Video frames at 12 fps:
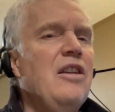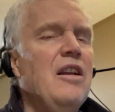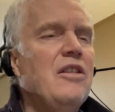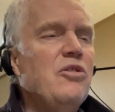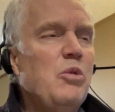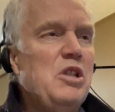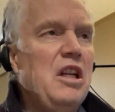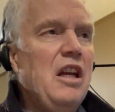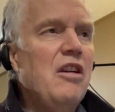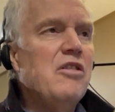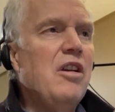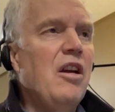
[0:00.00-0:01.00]
Switching
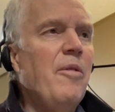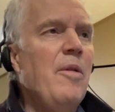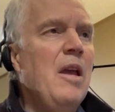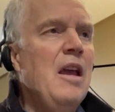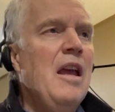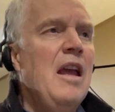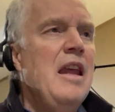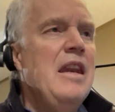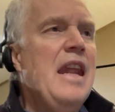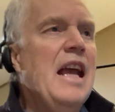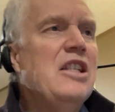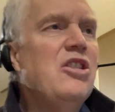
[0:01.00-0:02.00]
gears here.
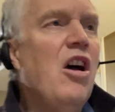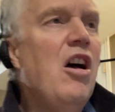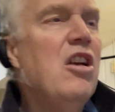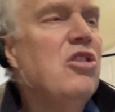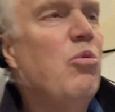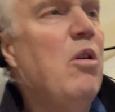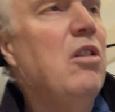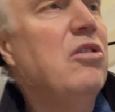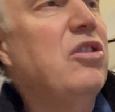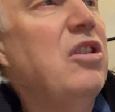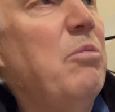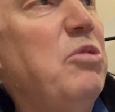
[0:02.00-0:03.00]
Next, Oswald's
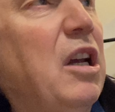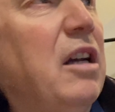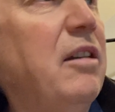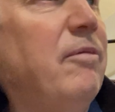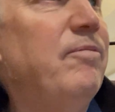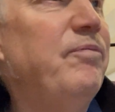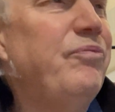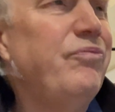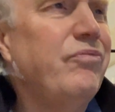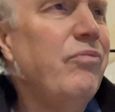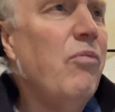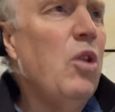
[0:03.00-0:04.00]
subject.
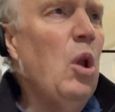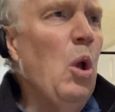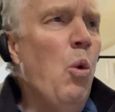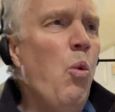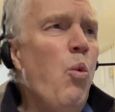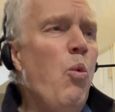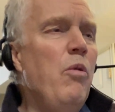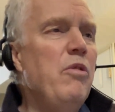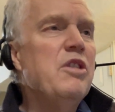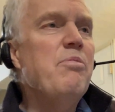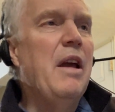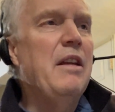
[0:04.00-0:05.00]
This
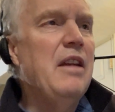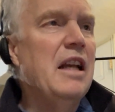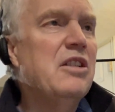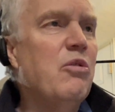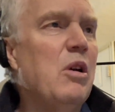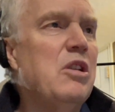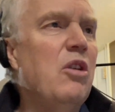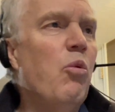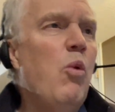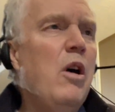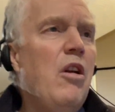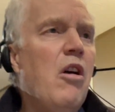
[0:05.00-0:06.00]
is my next question.
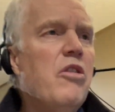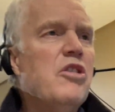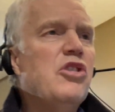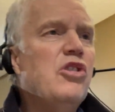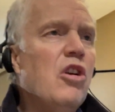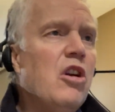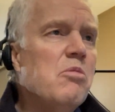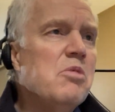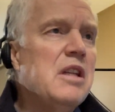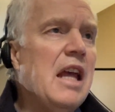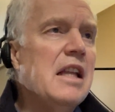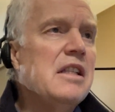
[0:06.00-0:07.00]
What are the
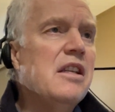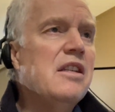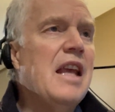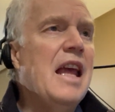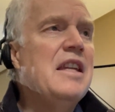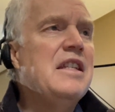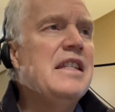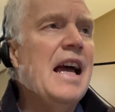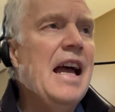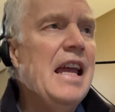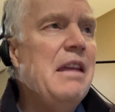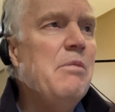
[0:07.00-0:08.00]
circumstances and
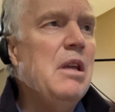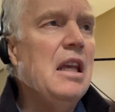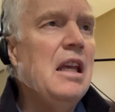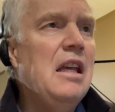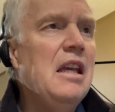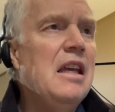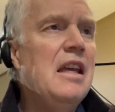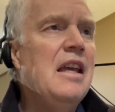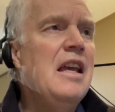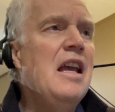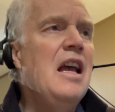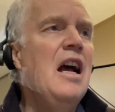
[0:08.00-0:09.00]
timing
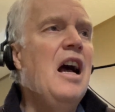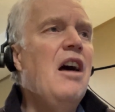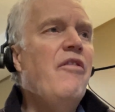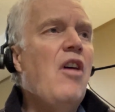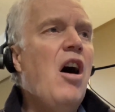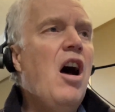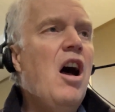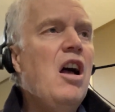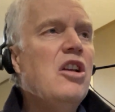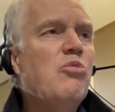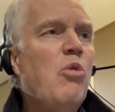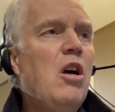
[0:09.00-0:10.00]
of
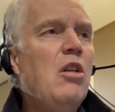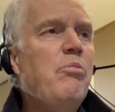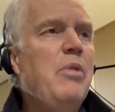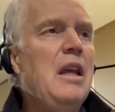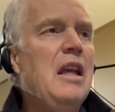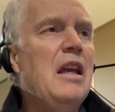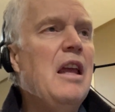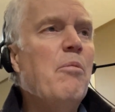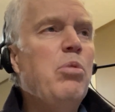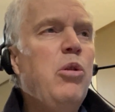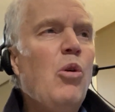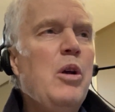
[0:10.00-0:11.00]
Oswald being
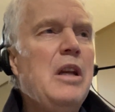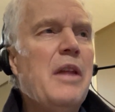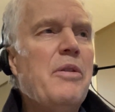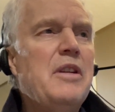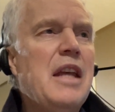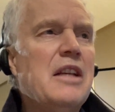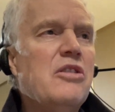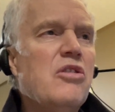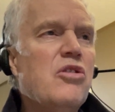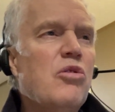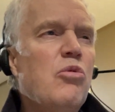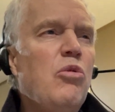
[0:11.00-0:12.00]
employed at the Texas
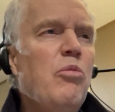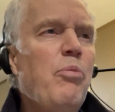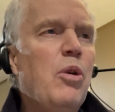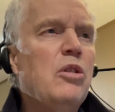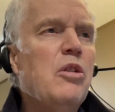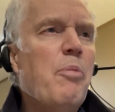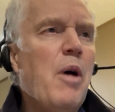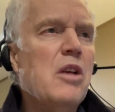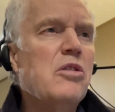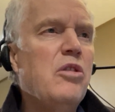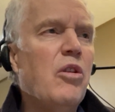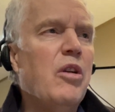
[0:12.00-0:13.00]
School Book
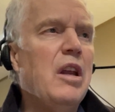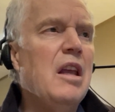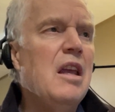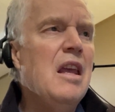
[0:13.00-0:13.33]
Depository?